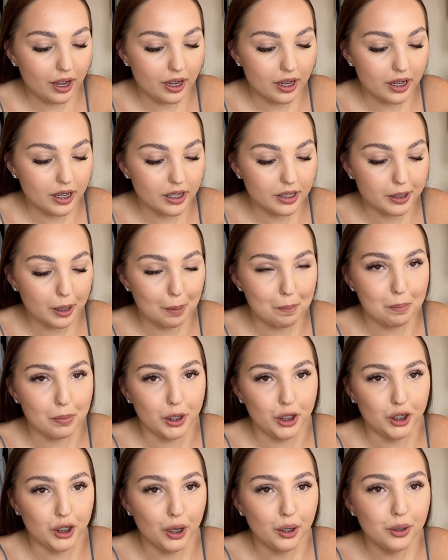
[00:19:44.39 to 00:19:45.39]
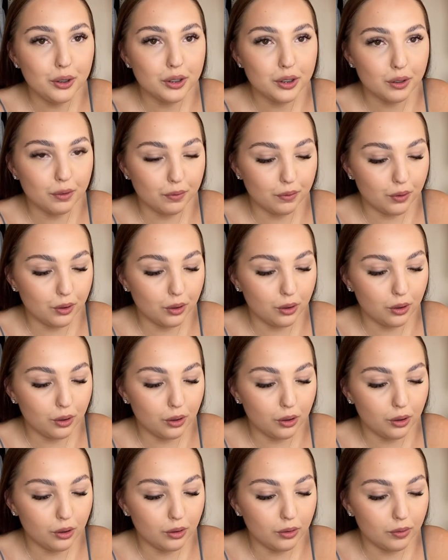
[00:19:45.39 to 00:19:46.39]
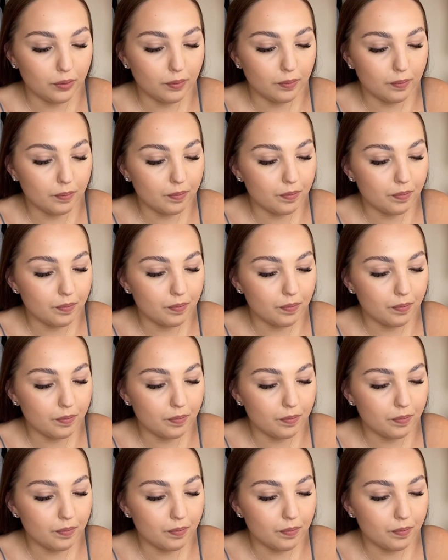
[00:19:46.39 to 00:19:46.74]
It is beautiful.